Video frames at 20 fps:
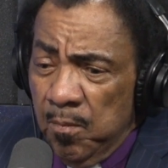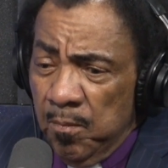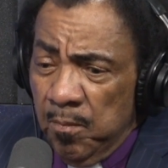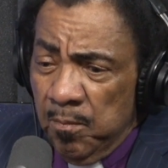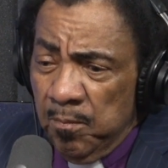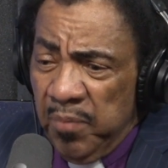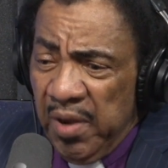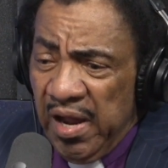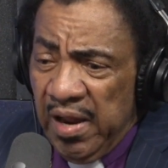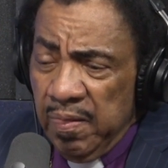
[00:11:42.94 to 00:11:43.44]

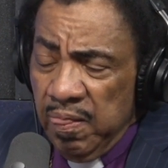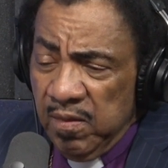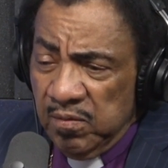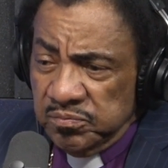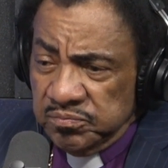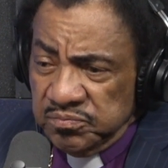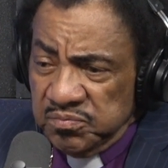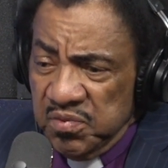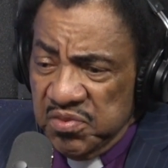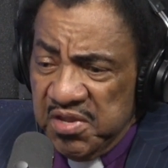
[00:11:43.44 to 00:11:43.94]
But
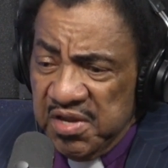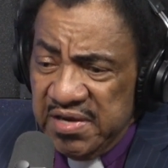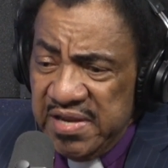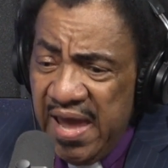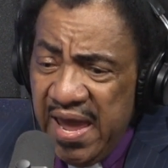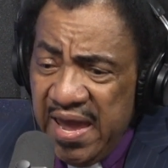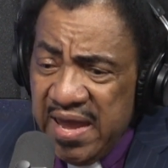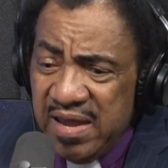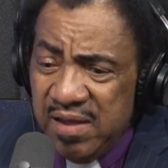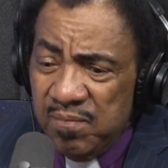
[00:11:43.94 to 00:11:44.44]

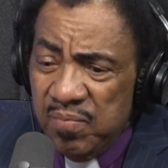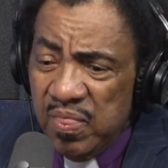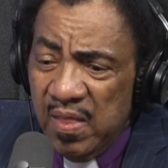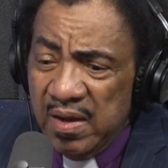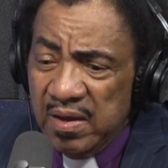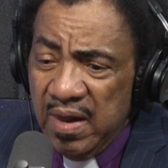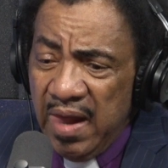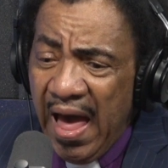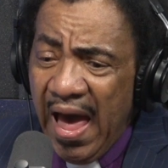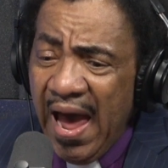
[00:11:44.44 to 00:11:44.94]
today,
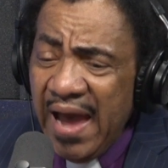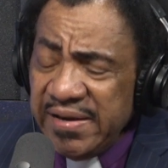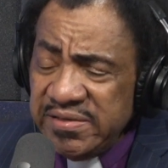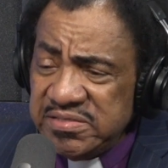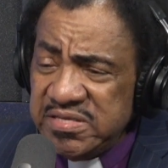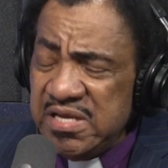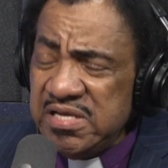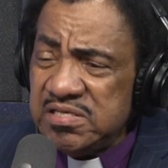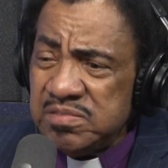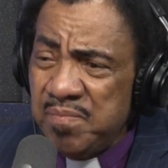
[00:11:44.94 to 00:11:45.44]
I
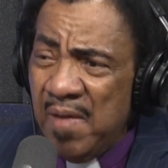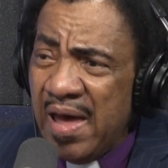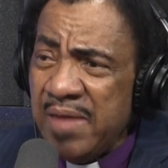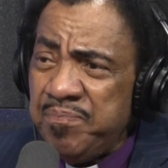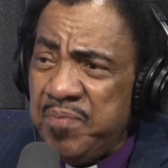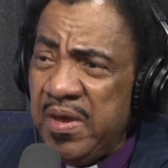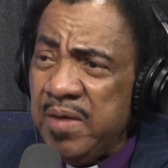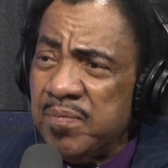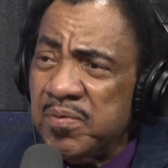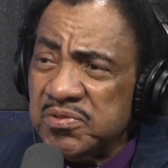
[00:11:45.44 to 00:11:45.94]
teach my
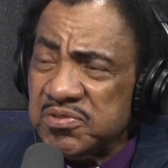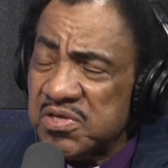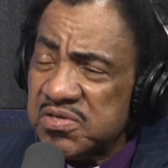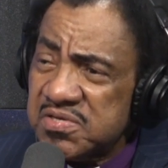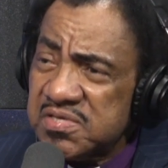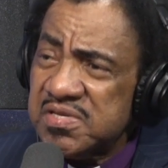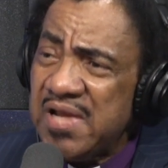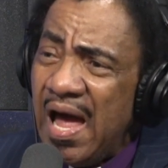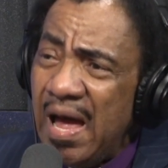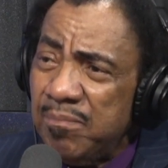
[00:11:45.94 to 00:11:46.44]
people to
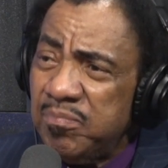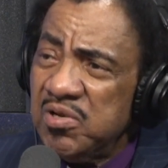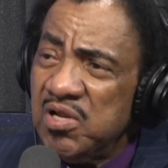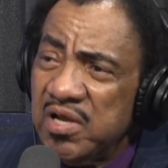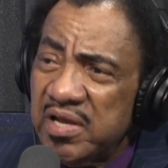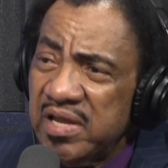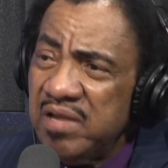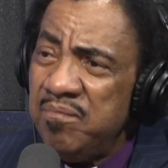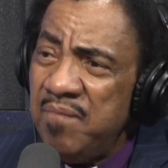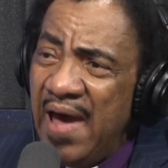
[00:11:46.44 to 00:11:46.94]
stop
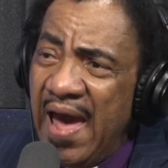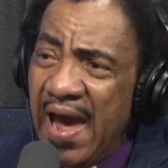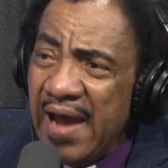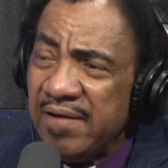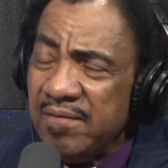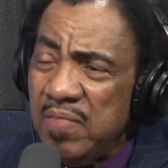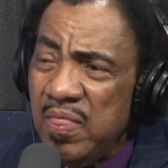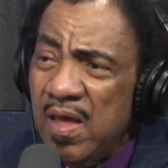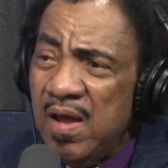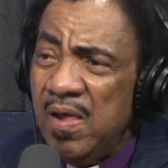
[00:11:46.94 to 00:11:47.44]
looking back.
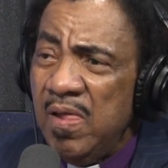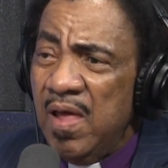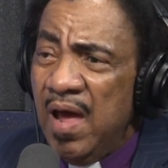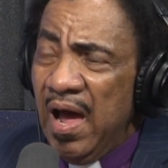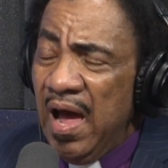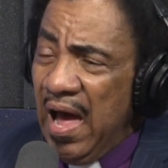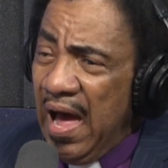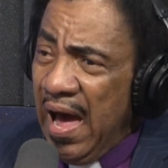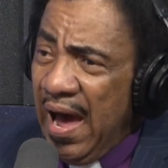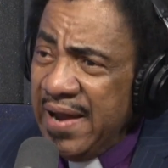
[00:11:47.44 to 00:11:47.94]

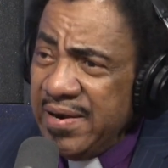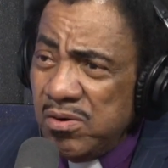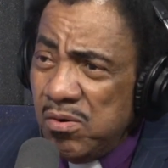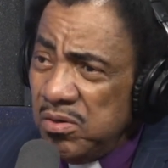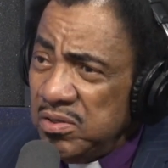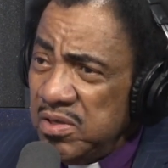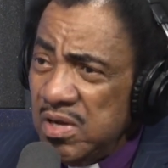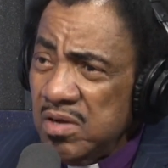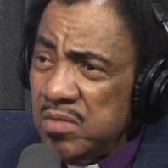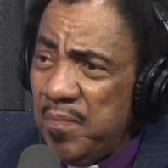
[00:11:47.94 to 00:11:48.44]
I
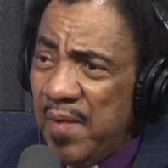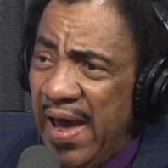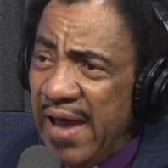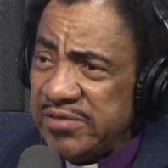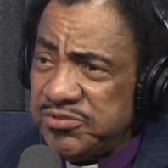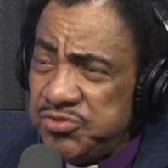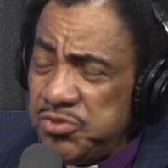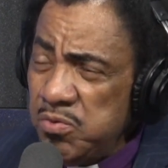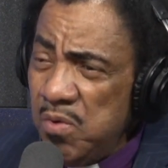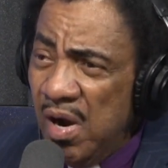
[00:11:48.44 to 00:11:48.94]
don't look
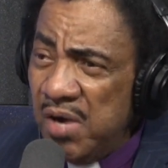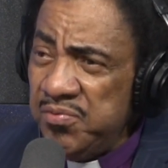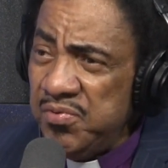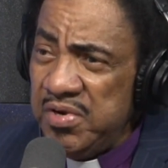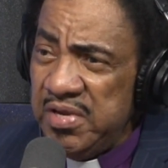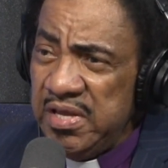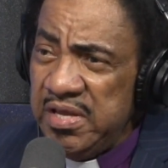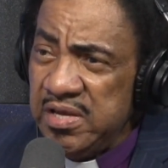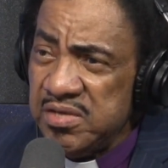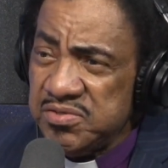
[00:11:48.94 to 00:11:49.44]
back
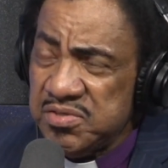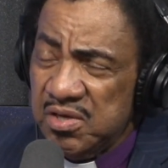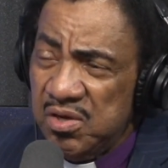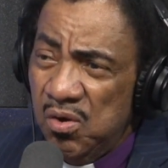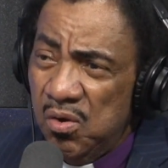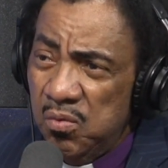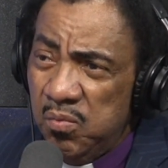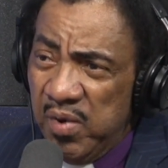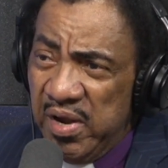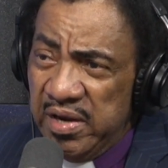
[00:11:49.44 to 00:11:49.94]
200 years
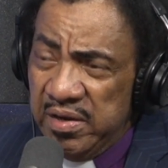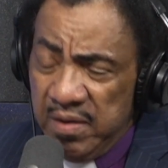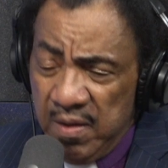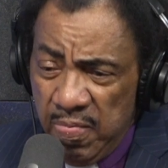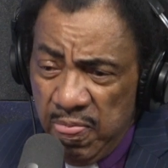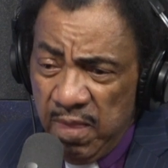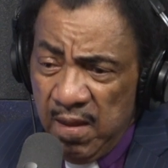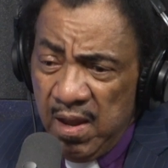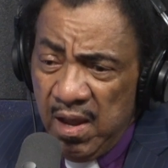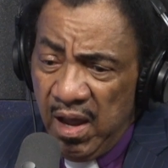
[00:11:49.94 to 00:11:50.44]
ago when
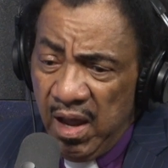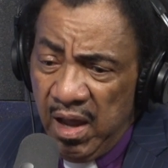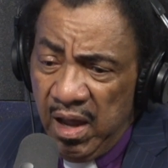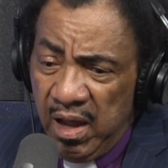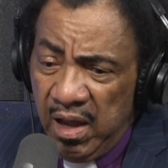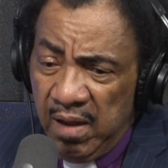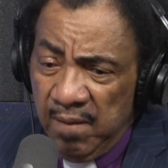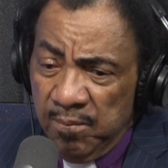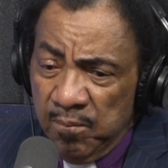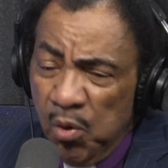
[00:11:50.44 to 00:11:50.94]

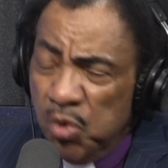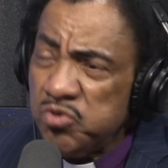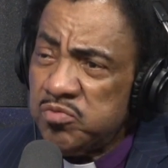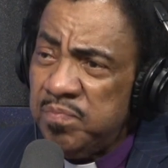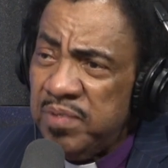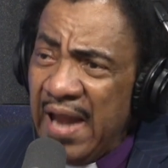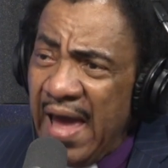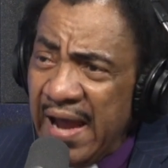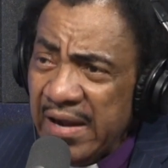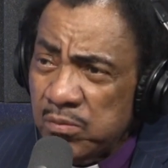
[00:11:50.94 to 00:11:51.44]
most
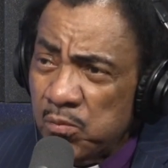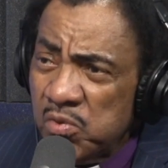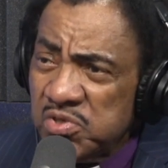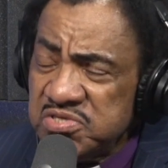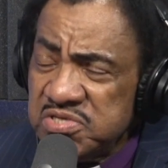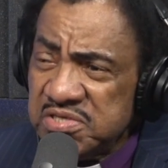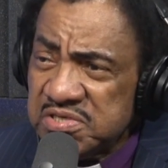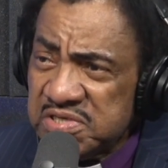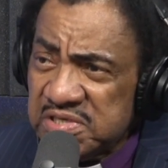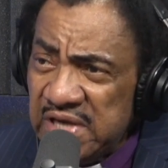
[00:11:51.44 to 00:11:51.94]
black
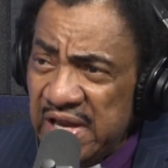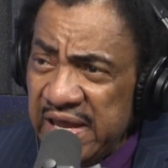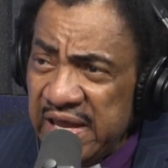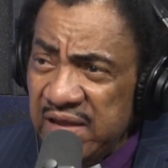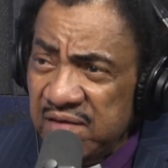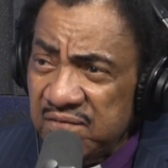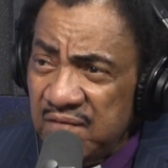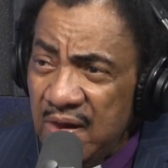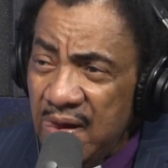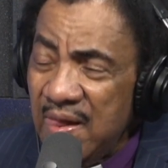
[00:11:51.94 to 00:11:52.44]
was
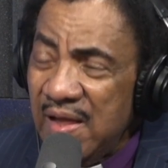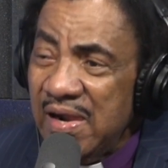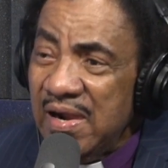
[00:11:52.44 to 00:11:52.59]
enslaved.